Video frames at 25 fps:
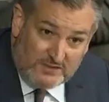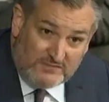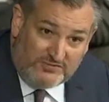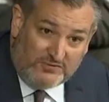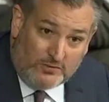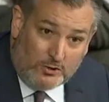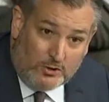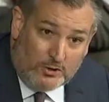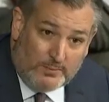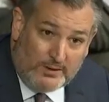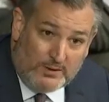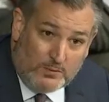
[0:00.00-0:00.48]
the
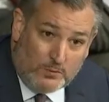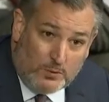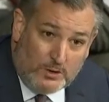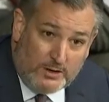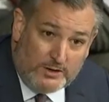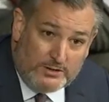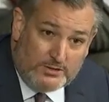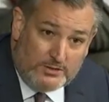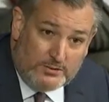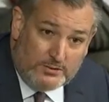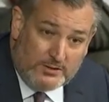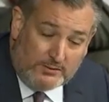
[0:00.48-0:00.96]
informant
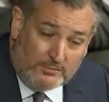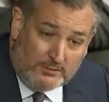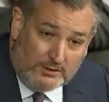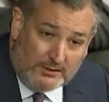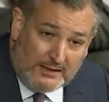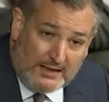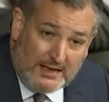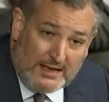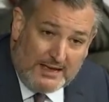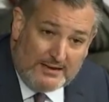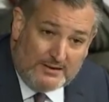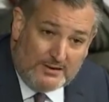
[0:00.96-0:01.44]
one you had
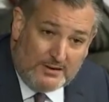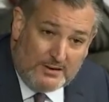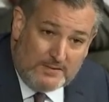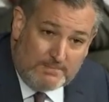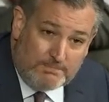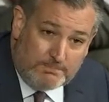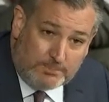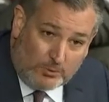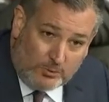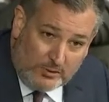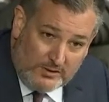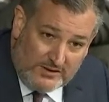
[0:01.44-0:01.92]
relied
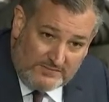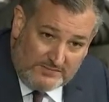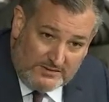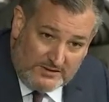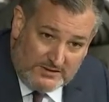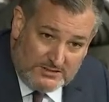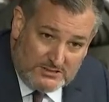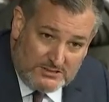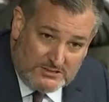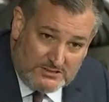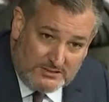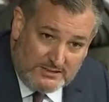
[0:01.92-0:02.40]
on
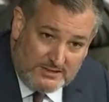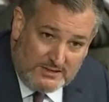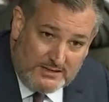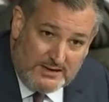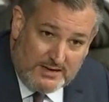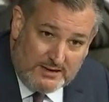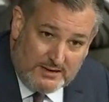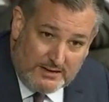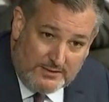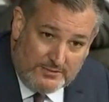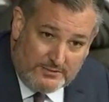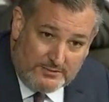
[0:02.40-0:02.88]

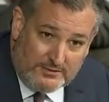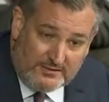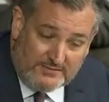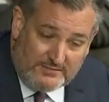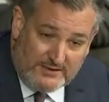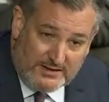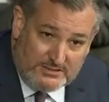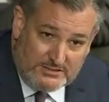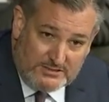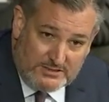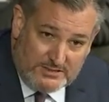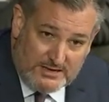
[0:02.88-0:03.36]
previously in other
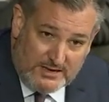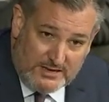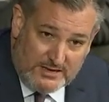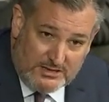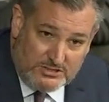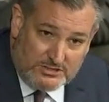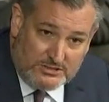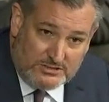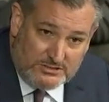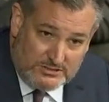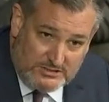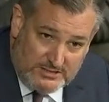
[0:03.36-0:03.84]

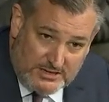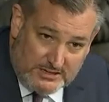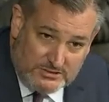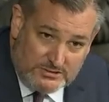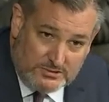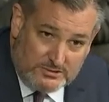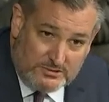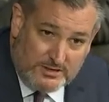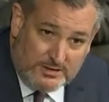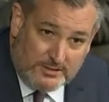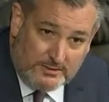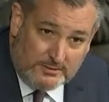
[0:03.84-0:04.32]
investigations?
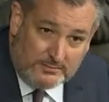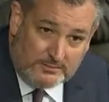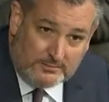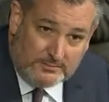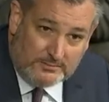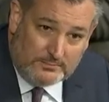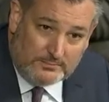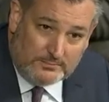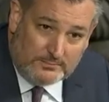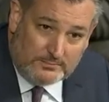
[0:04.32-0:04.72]
Yes or no?